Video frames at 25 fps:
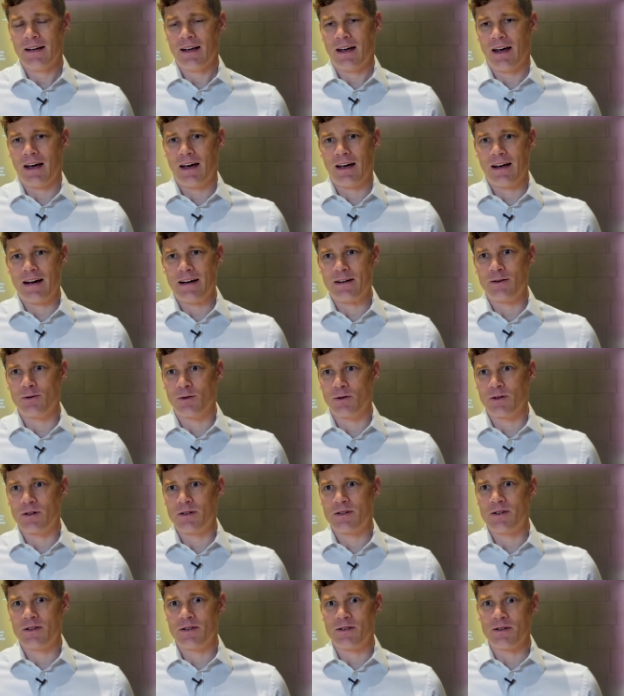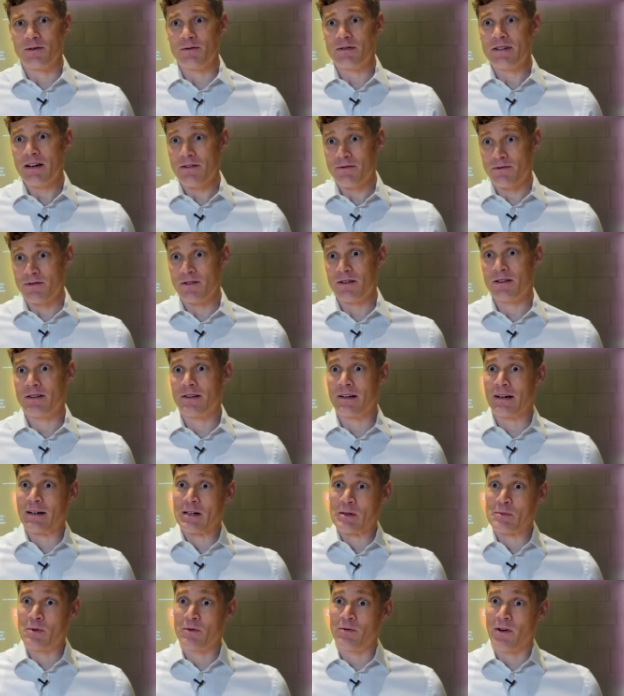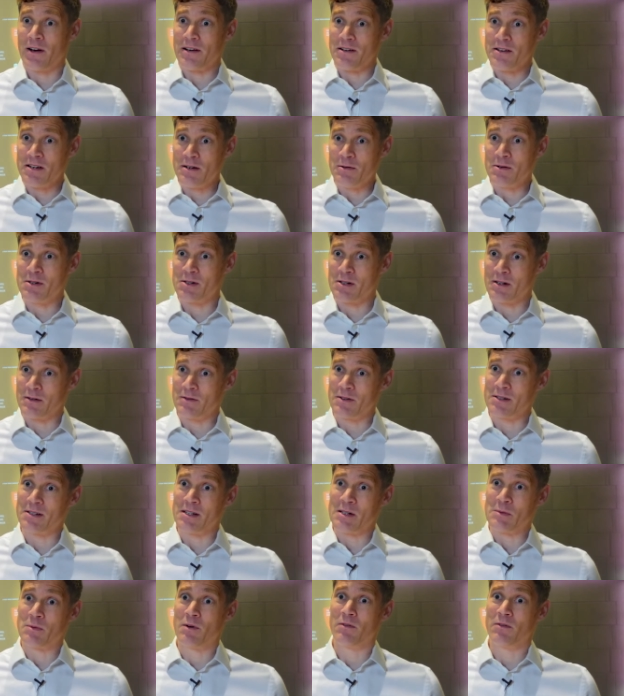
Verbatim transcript: uh, in order to do different things, provide new services,